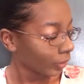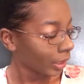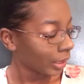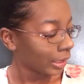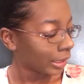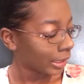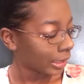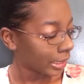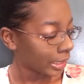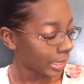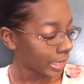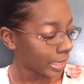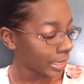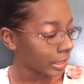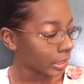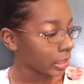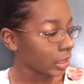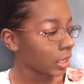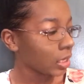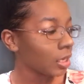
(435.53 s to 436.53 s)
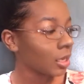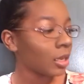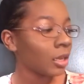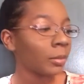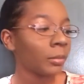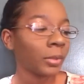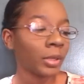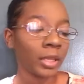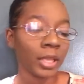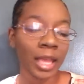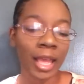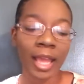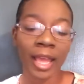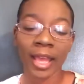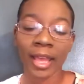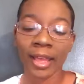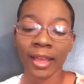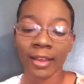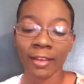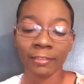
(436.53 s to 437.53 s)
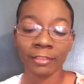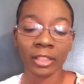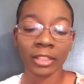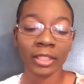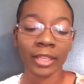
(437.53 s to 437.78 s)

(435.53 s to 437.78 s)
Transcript: And then next up, I have the